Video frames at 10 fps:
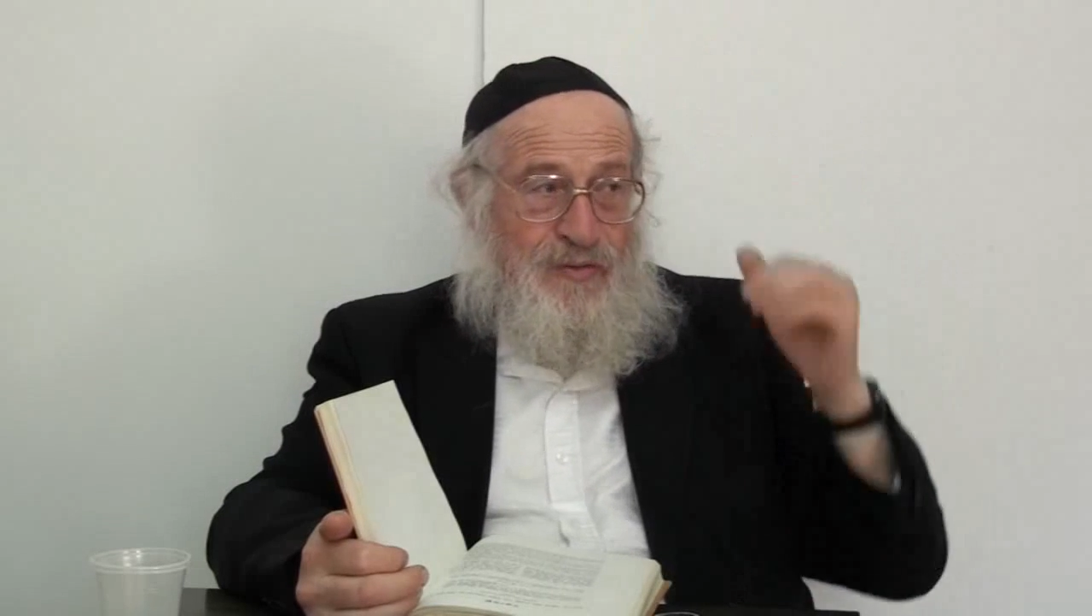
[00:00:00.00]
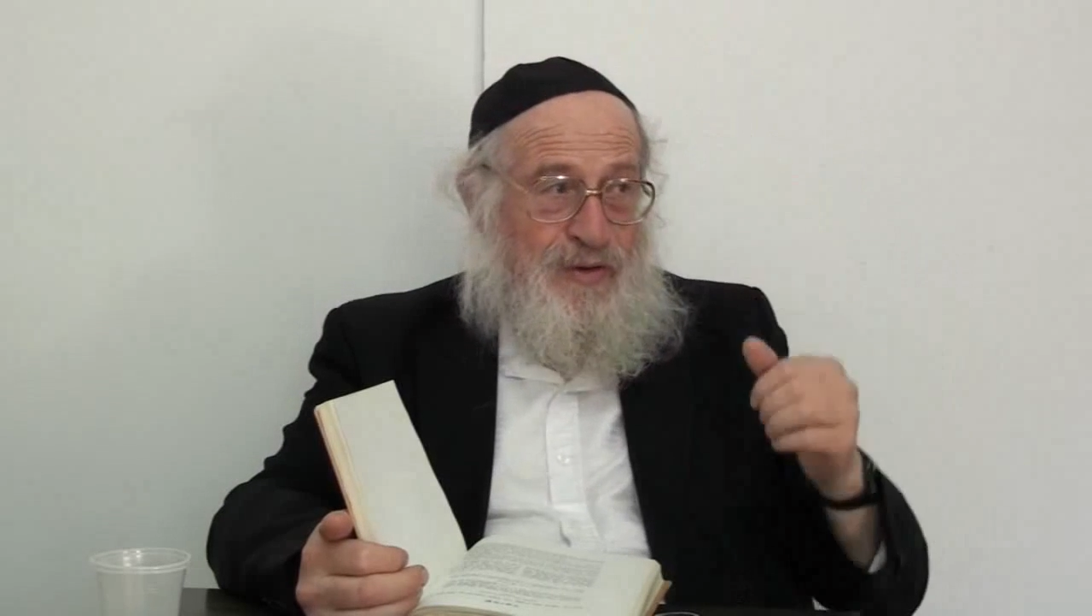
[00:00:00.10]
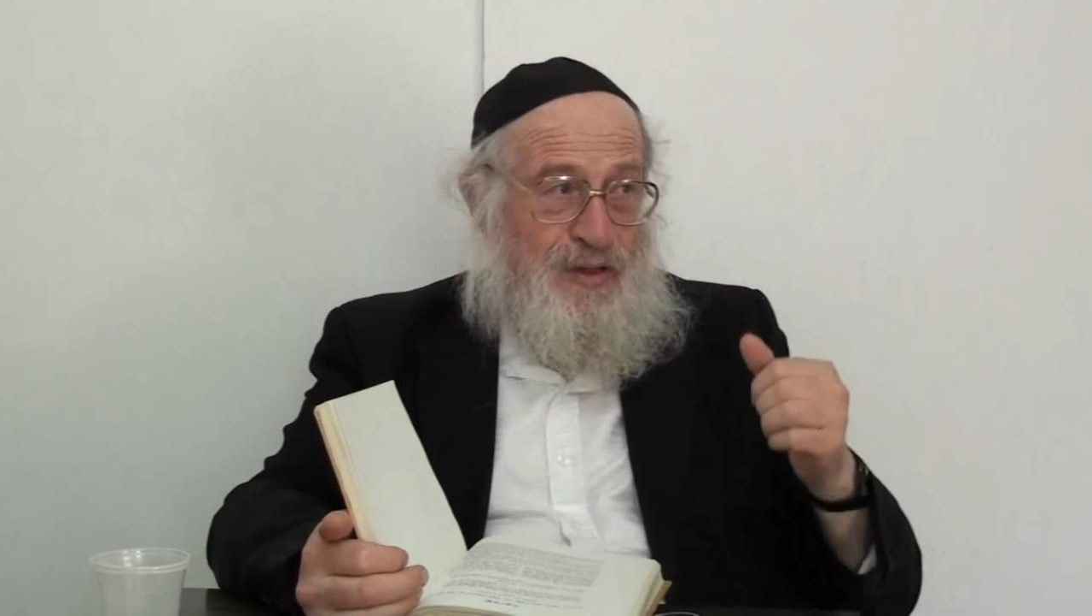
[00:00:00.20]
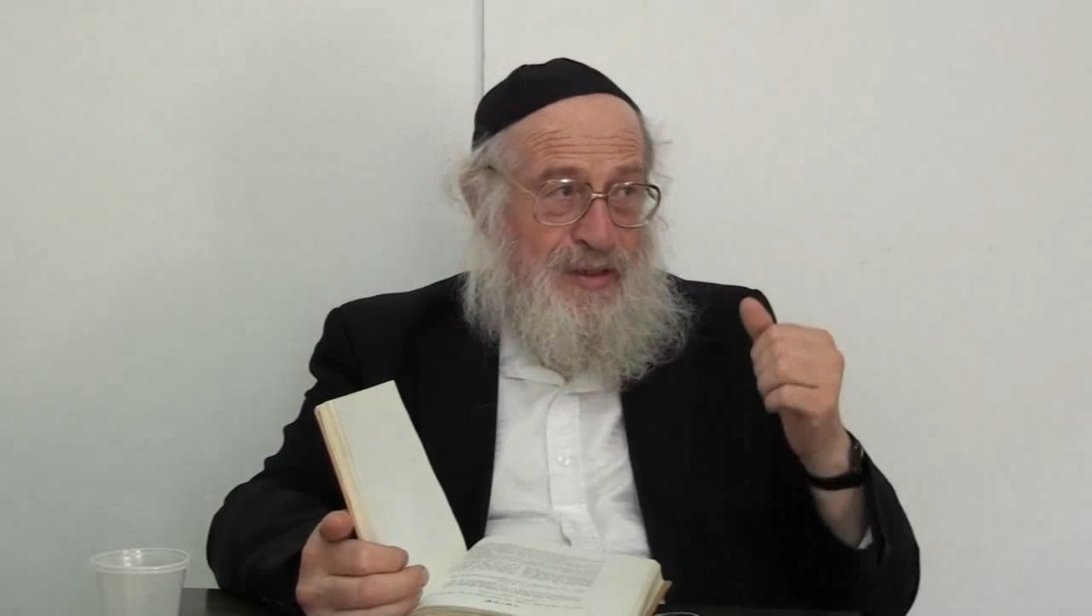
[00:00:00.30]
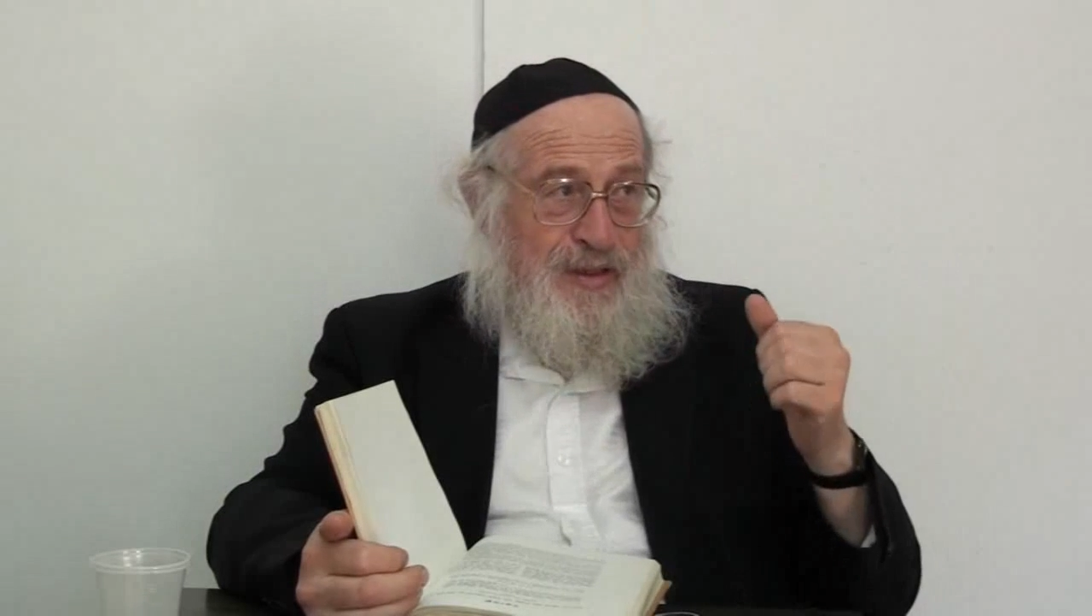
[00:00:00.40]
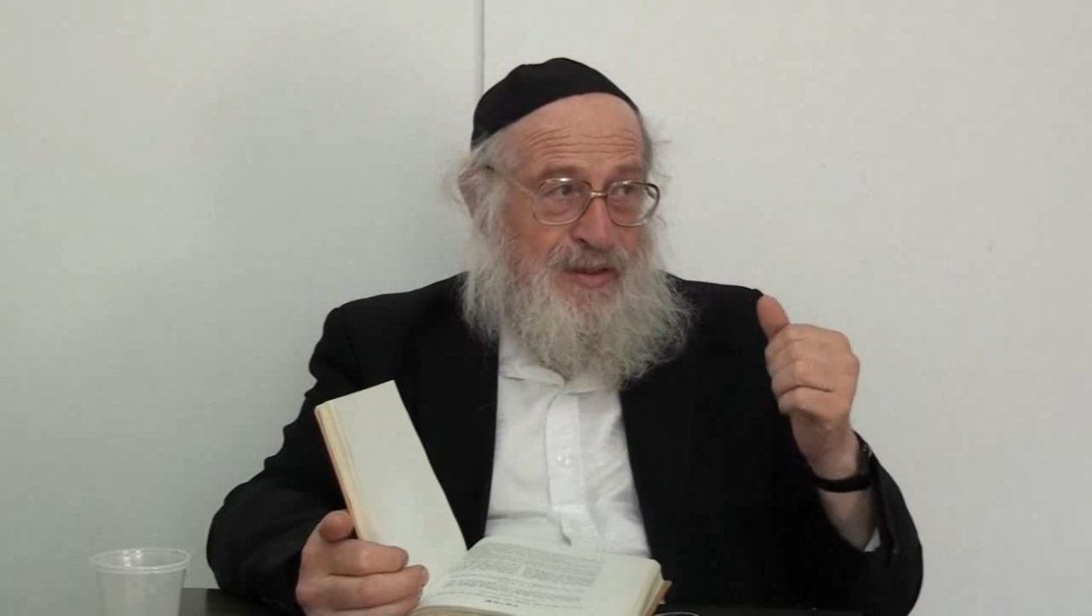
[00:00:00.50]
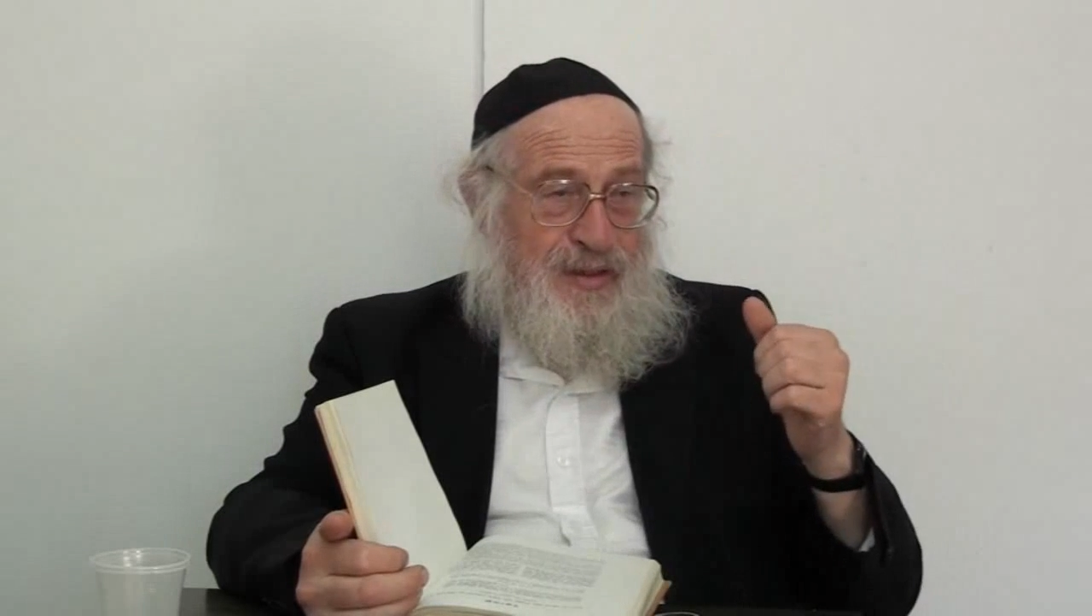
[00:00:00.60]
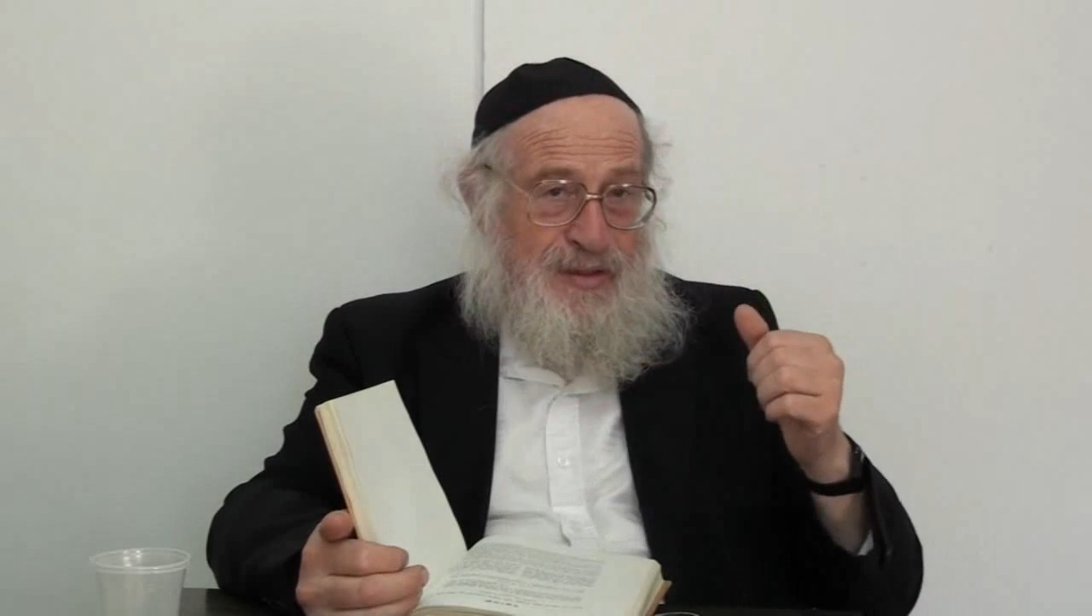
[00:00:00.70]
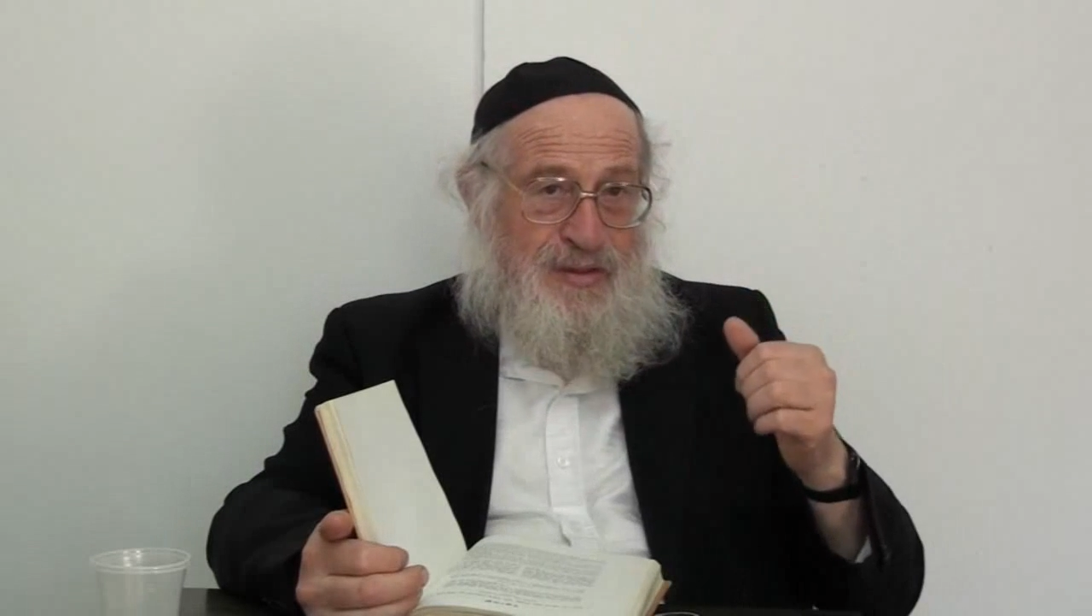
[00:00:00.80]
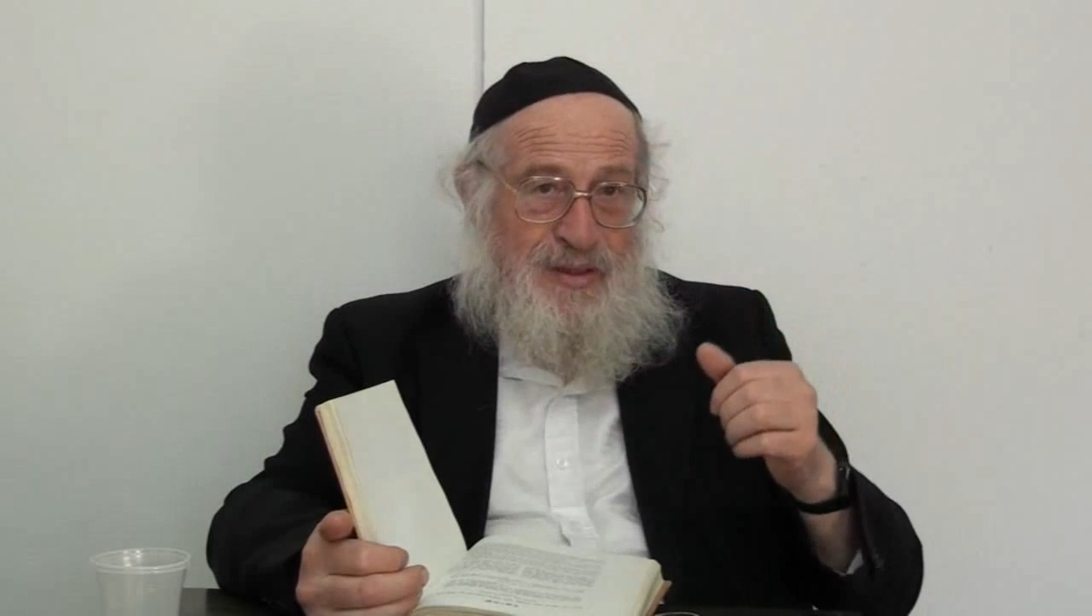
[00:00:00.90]
400
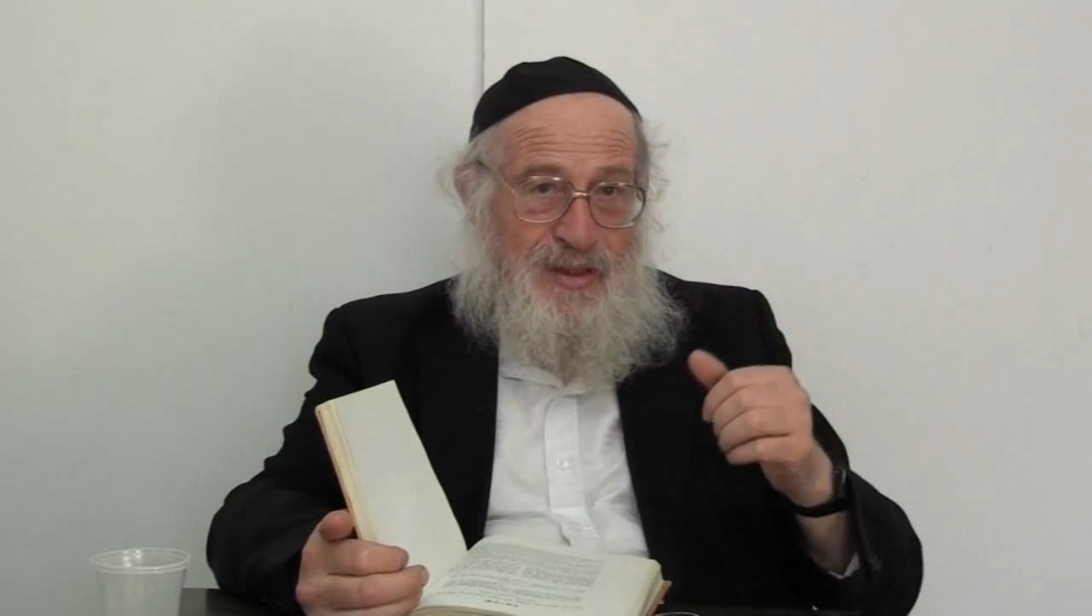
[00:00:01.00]
years.